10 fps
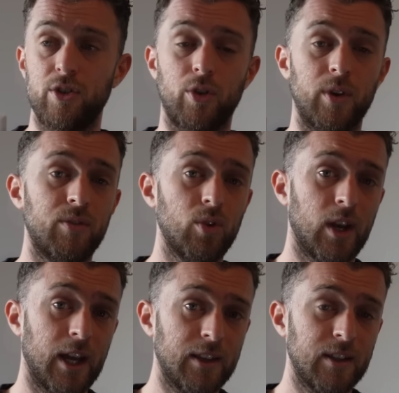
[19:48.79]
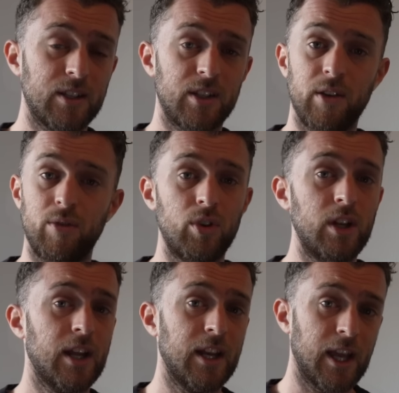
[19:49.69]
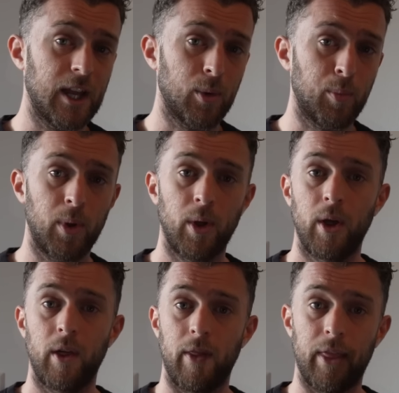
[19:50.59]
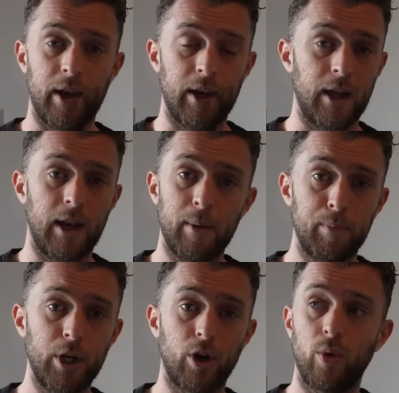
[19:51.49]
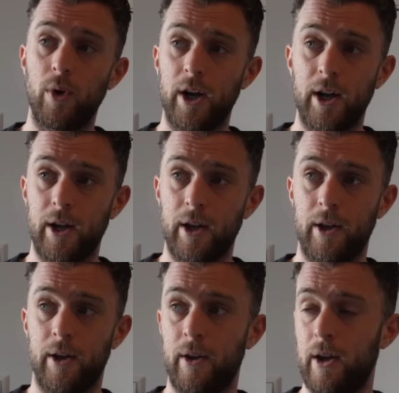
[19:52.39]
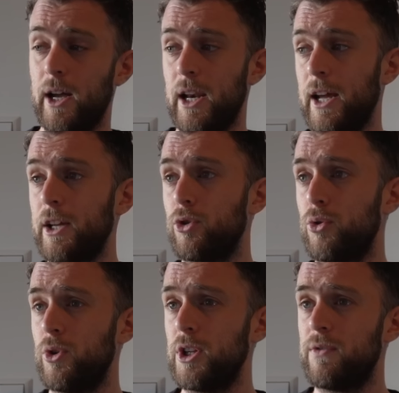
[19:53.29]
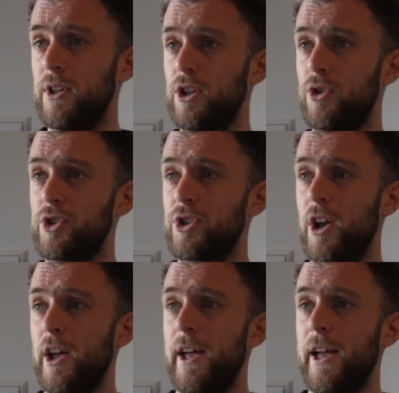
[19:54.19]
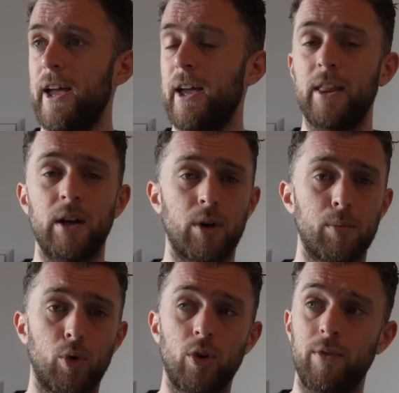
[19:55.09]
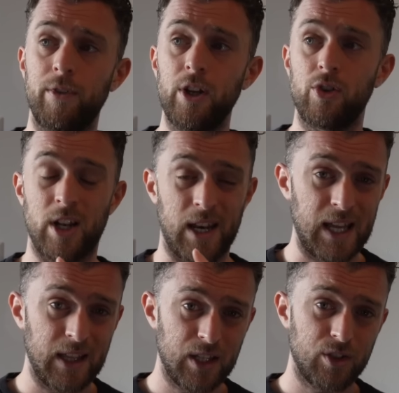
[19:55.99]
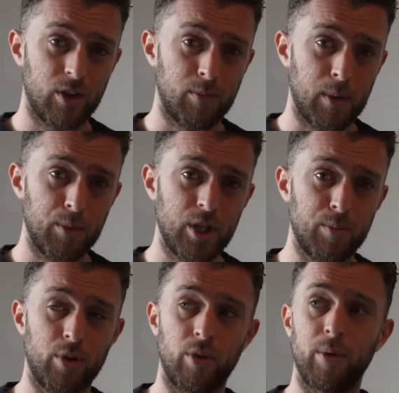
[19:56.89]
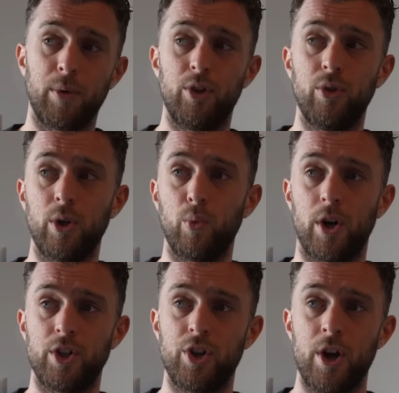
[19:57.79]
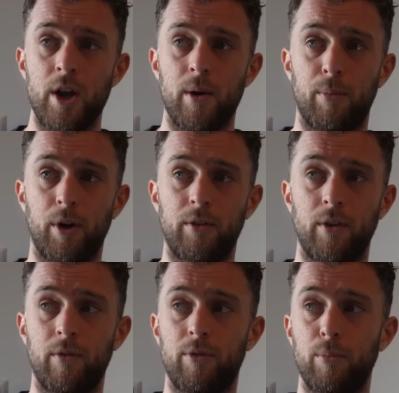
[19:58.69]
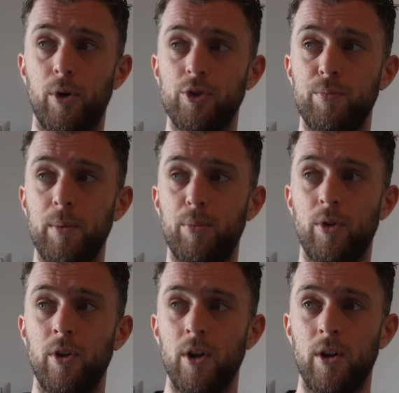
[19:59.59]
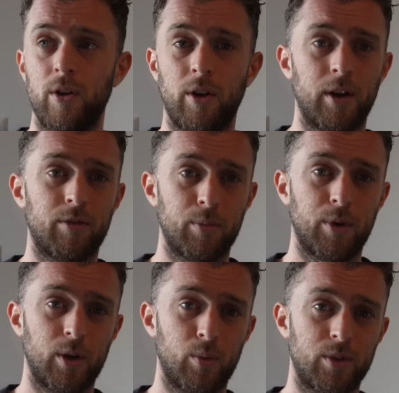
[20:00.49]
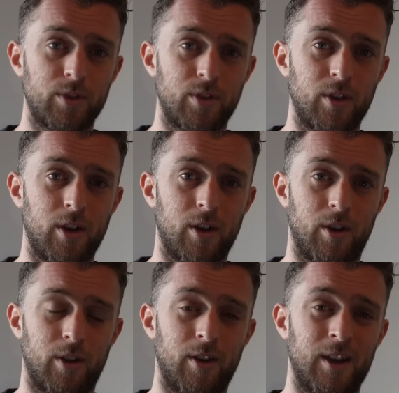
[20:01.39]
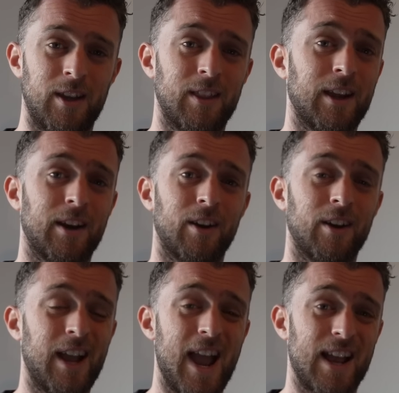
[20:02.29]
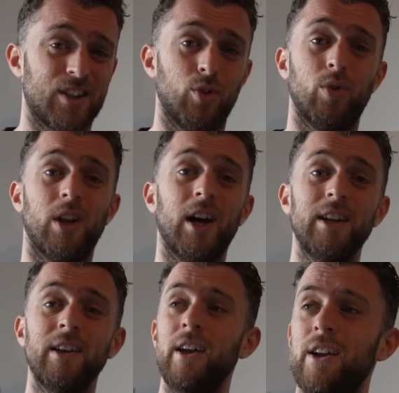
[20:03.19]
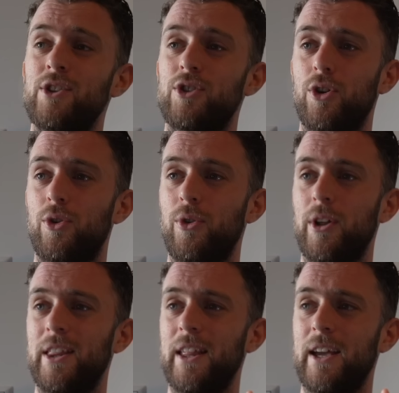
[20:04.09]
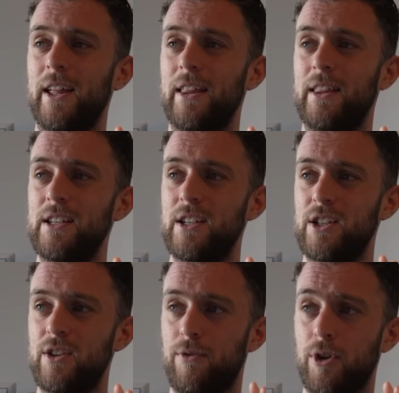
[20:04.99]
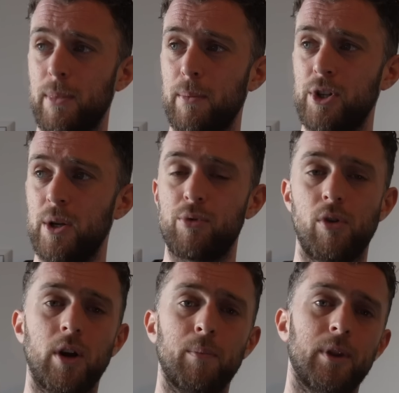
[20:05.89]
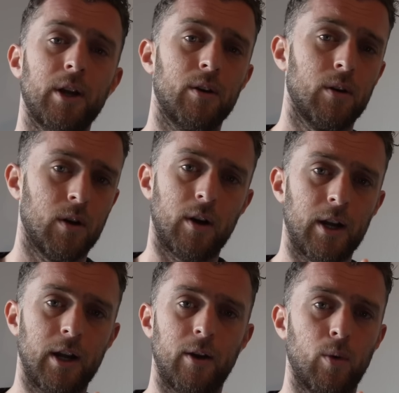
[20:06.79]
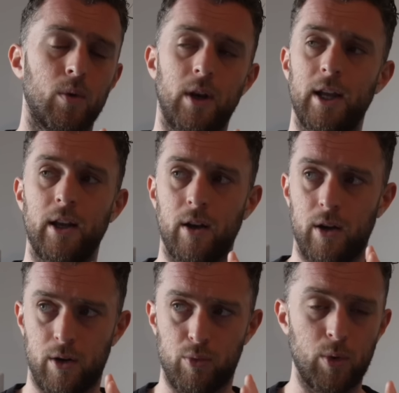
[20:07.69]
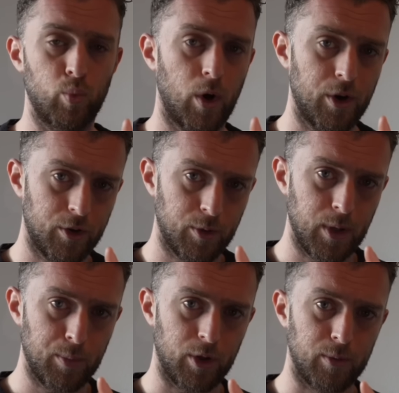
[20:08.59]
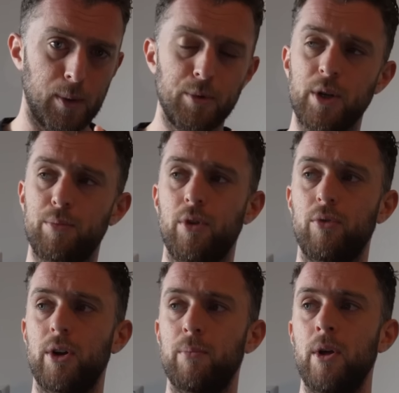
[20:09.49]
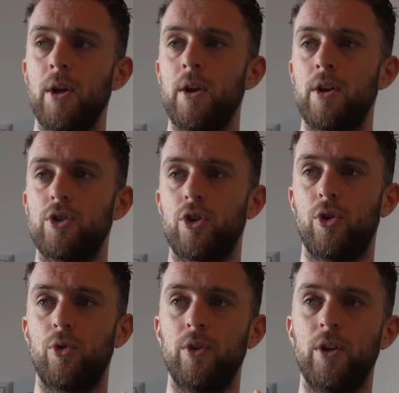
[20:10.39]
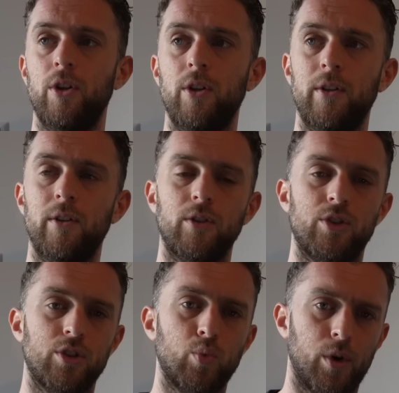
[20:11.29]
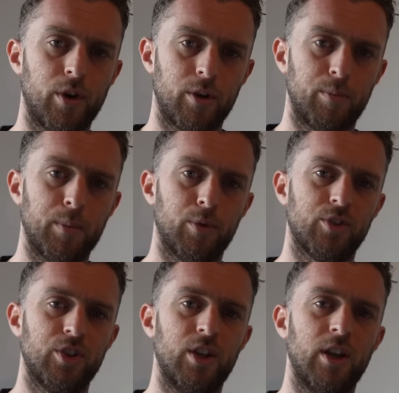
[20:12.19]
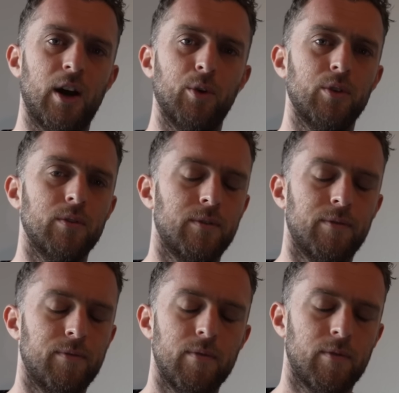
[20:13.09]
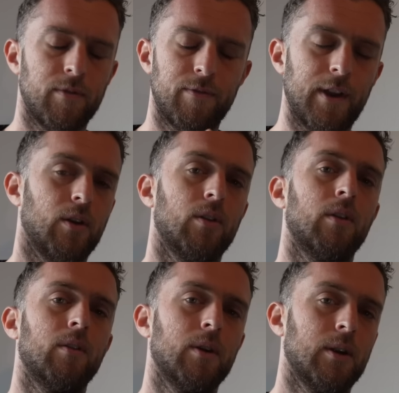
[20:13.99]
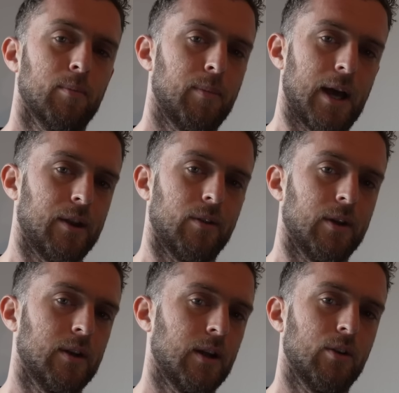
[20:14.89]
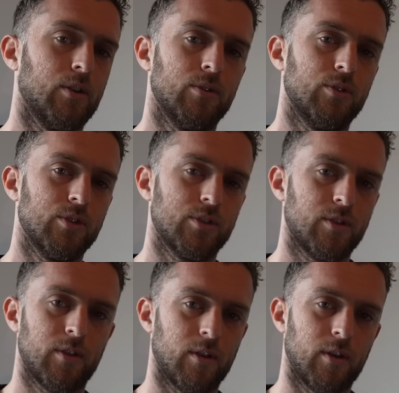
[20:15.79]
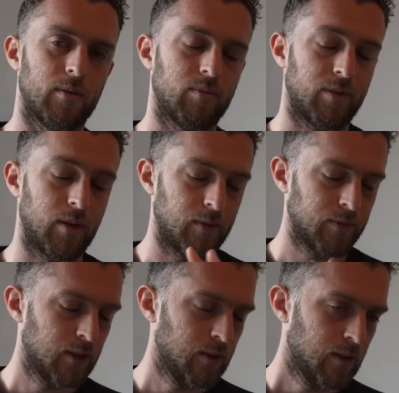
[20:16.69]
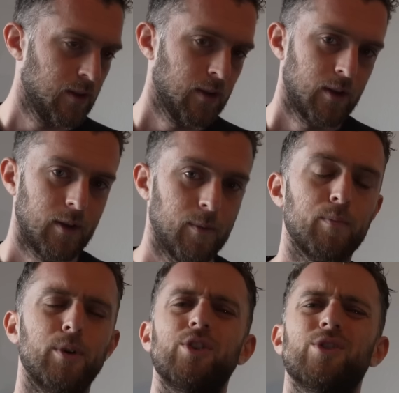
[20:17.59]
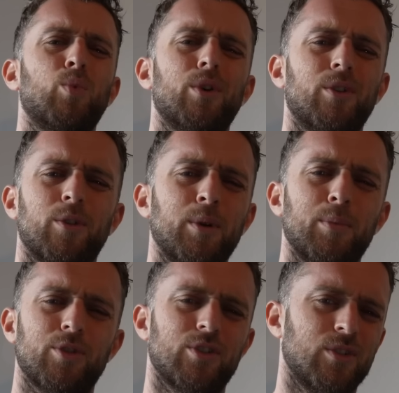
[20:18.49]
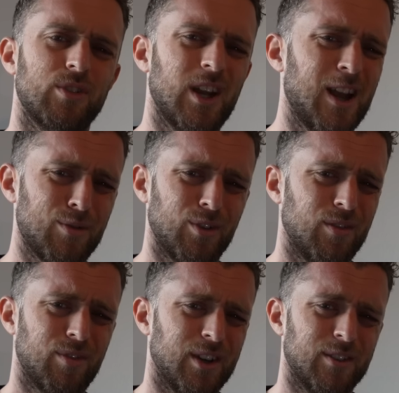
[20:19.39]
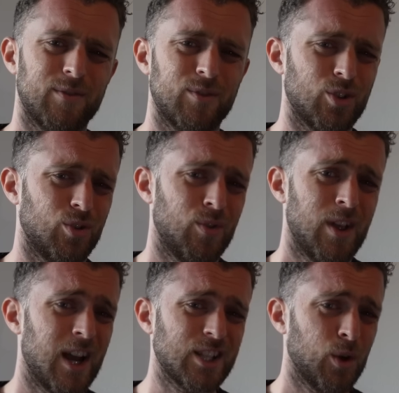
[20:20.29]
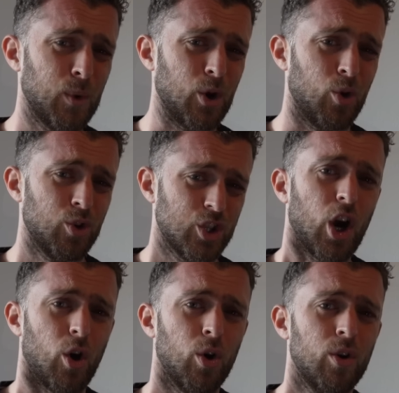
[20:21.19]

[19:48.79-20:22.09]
So if you like this, if you need any help, then uh, let me know. Uh, I like to do these videos. Uh, there are more videos like this on the membership program that you can watch. But for most people, not everybody wants uh, their ass online. So this is for the membership program. There are uh, like around 100 people on the membership program. So uh, just 100 people see how you fail in padel and now you just. Uh, but just 100 people, so it's absolutely fine. So, hasta luego. Ciao.